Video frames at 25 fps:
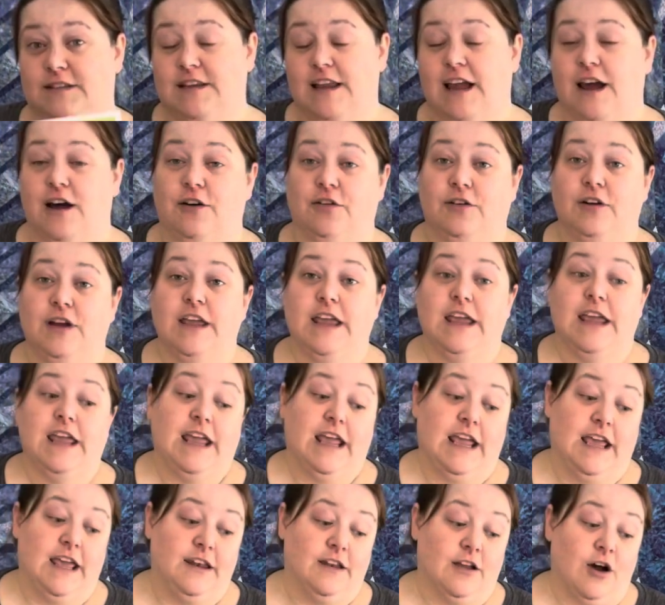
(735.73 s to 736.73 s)
Now,
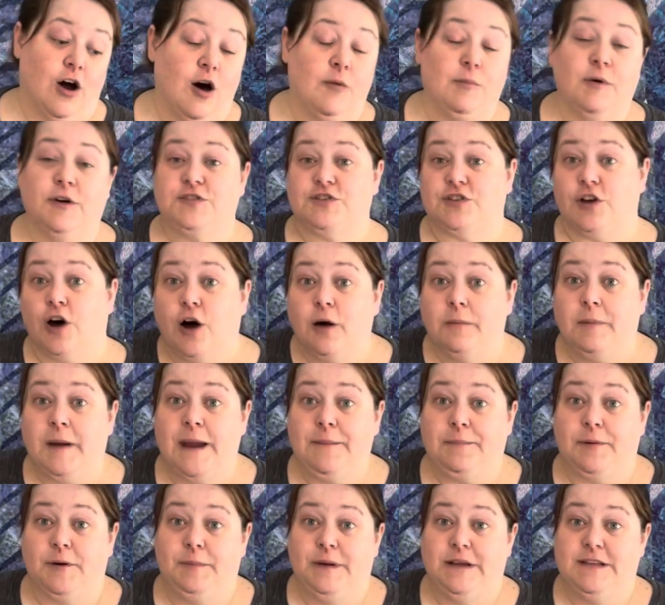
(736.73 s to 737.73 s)
in almost all
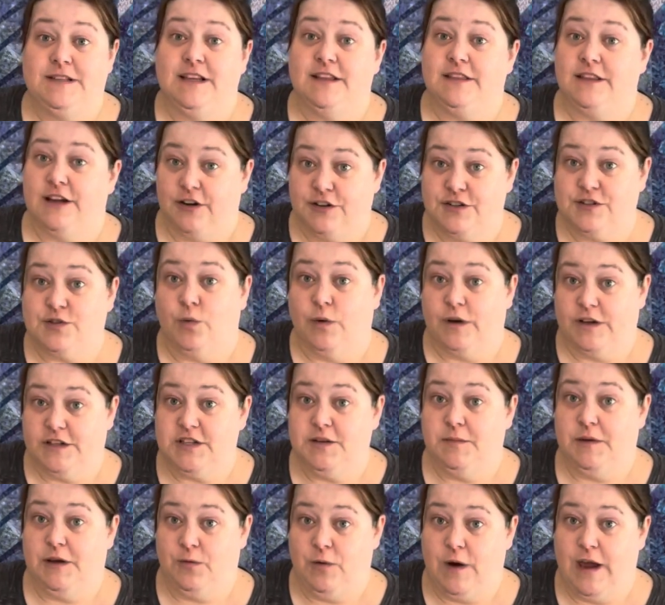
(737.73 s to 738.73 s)
paper piecing, there's going
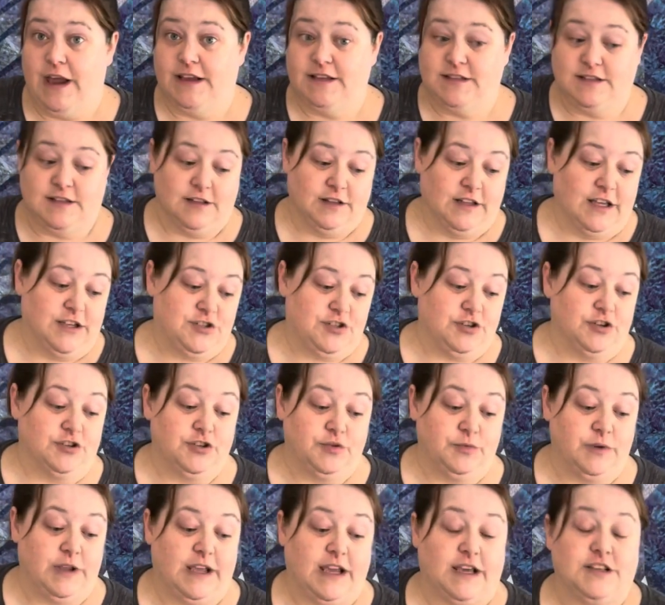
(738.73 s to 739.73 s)
to be waste. Unless you're
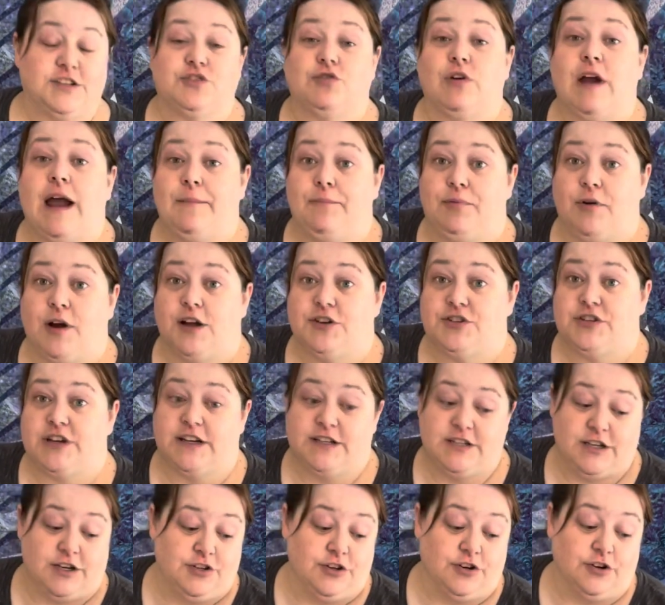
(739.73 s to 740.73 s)
doing a scrap
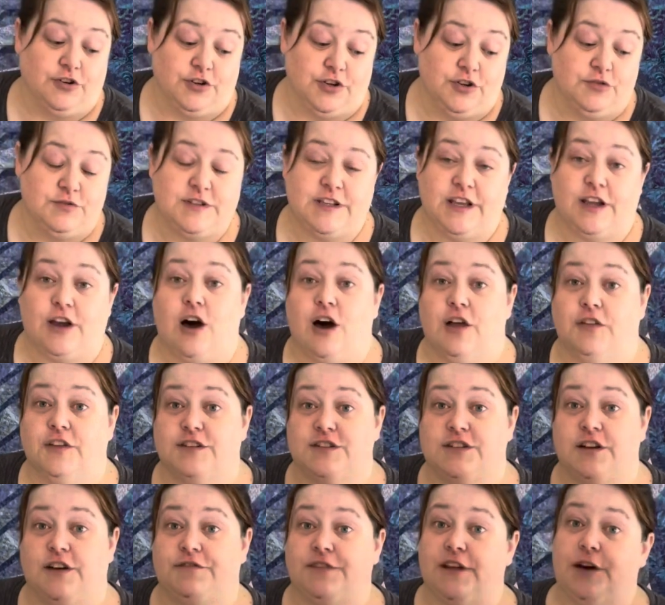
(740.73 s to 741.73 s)
project and you're using all the
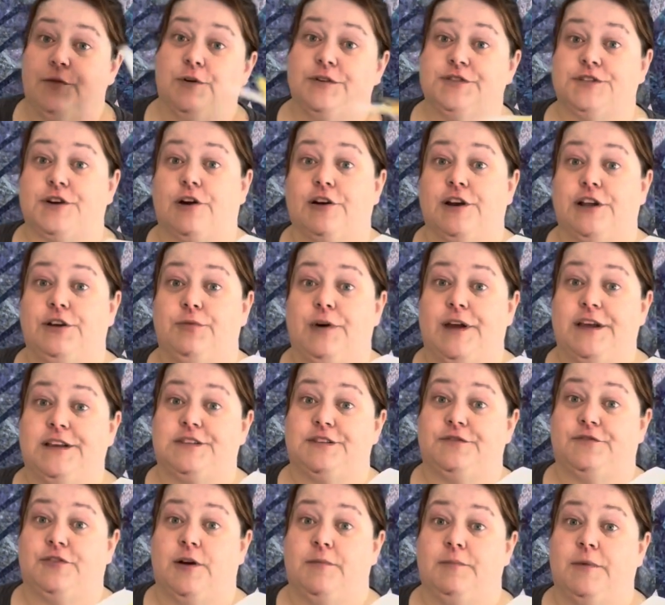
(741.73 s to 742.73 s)
stuff that was already
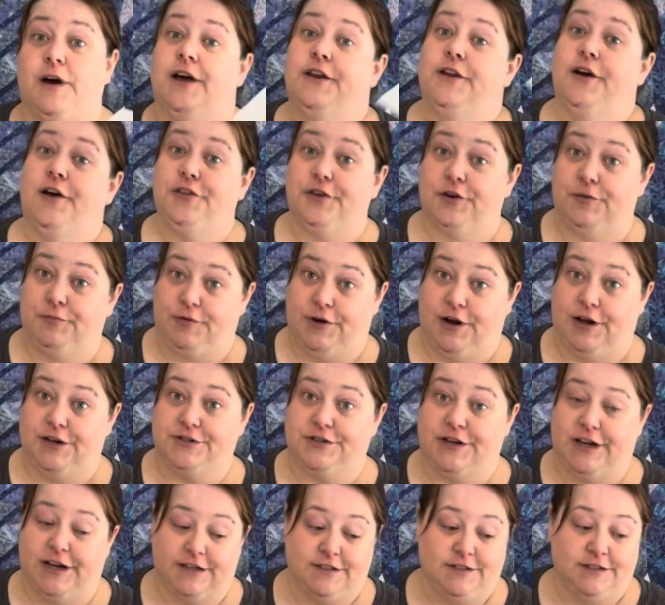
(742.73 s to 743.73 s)
waste from another
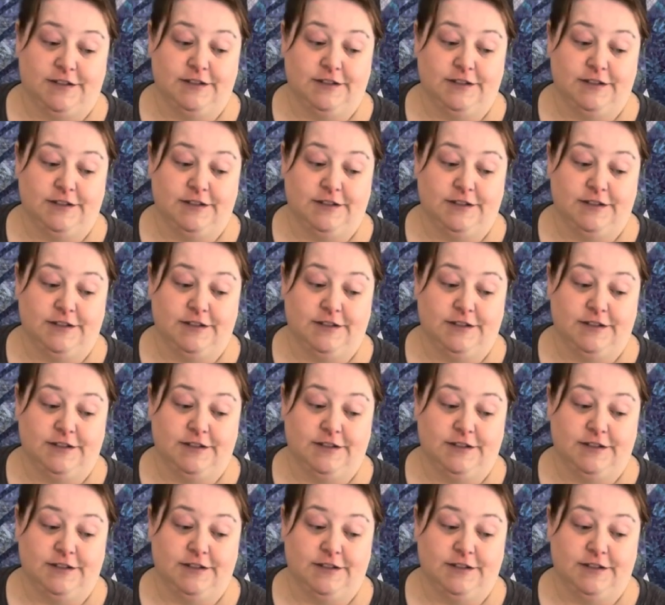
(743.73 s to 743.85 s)
project,